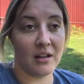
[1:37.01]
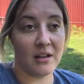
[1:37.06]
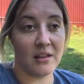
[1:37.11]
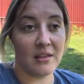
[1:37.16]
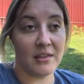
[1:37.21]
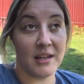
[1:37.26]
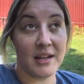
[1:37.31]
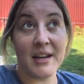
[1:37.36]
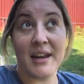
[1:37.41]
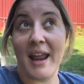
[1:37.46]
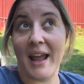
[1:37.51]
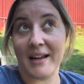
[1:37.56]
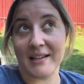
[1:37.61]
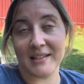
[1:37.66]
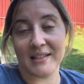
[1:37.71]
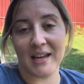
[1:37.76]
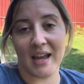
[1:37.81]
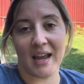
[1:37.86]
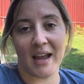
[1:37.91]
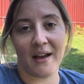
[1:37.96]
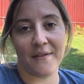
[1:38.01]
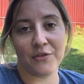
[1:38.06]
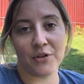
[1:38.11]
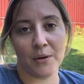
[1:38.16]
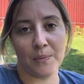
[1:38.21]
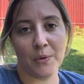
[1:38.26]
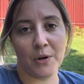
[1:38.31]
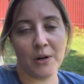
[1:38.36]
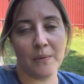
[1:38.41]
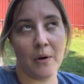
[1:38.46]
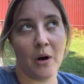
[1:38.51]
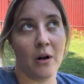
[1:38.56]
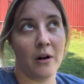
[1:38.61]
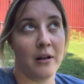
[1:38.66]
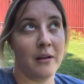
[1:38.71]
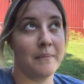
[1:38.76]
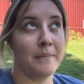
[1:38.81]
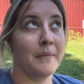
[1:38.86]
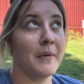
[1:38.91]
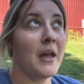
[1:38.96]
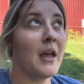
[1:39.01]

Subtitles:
the next day after I put him on him.